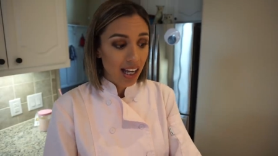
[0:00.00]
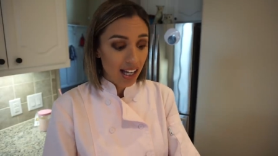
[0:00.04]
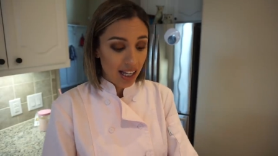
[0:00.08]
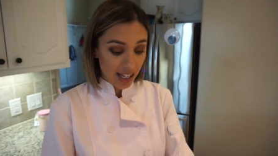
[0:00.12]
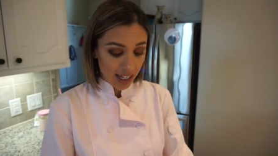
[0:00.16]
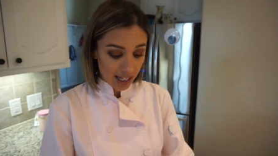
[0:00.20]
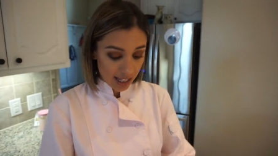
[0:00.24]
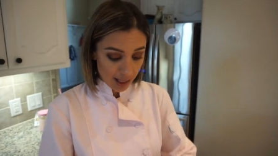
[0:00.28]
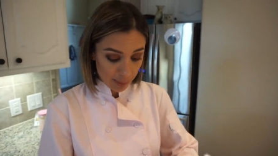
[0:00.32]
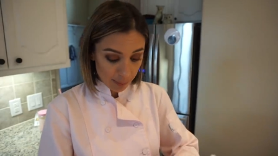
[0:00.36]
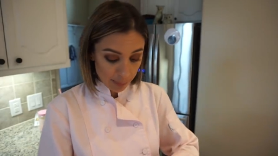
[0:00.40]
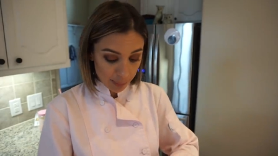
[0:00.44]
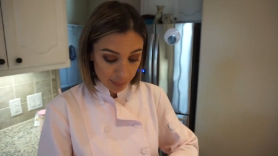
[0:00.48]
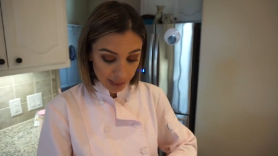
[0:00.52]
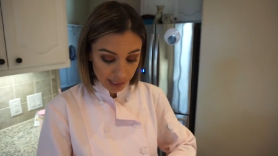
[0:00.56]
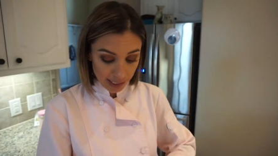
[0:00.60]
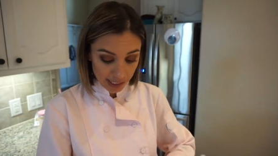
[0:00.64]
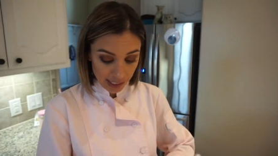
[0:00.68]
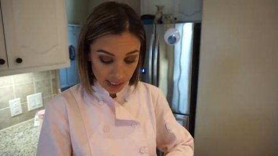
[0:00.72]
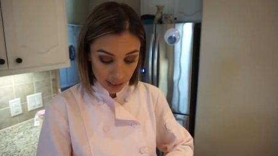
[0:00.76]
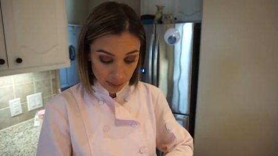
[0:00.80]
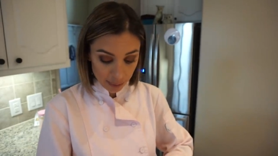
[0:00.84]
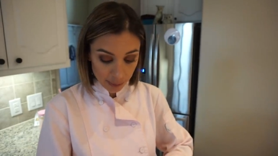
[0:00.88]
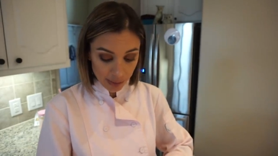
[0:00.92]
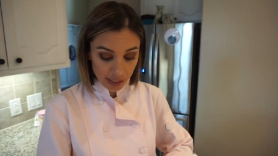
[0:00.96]
Um, but I
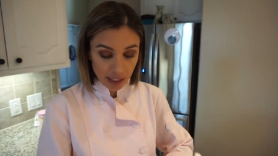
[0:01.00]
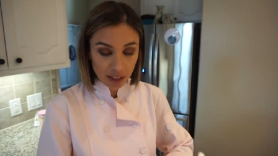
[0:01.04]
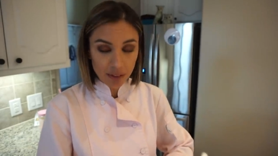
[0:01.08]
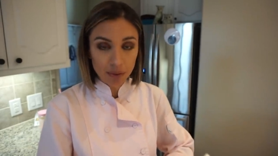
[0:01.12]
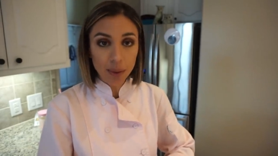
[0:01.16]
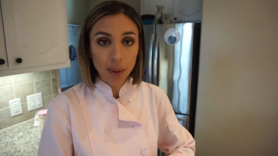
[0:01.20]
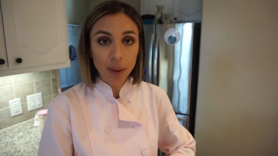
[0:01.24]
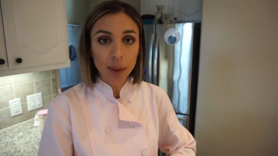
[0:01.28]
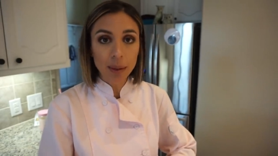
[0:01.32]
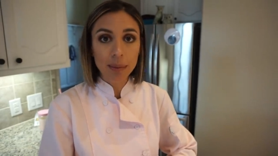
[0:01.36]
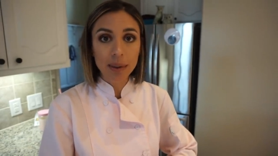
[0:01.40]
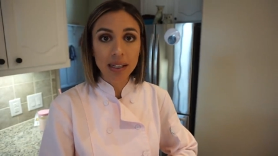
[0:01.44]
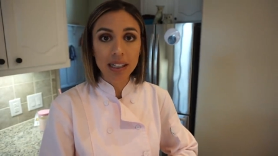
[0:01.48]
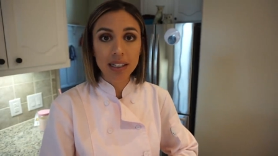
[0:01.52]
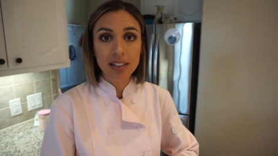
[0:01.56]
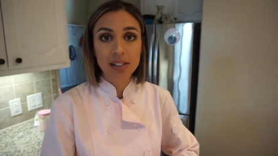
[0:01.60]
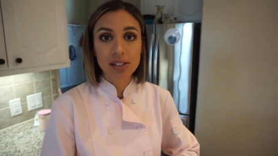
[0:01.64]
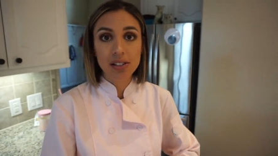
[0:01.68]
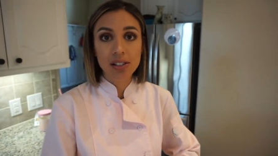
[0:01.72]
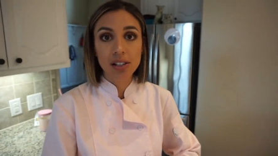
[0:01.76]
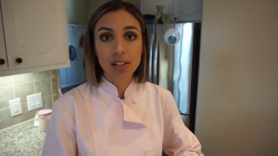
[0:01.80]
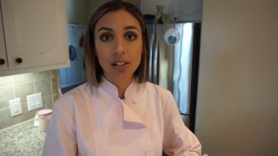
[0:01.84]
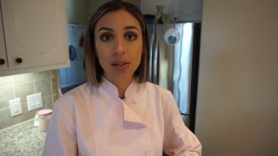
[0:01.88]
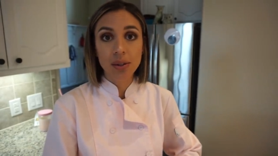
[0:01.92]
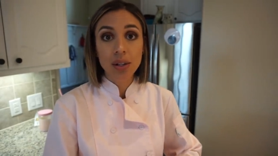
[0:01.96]
kind of want to have watermelon
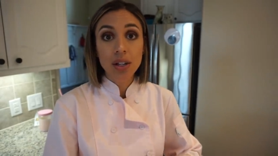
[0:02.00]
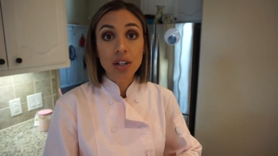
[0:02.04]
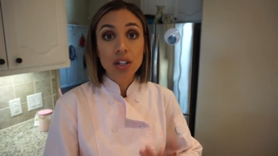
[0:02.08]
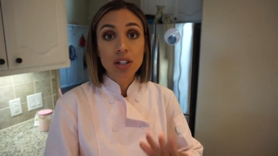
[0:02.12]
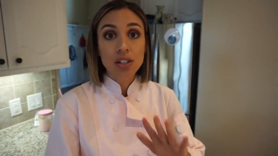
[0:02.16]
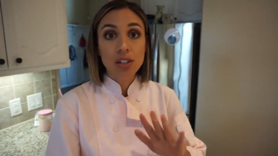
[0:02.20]
too.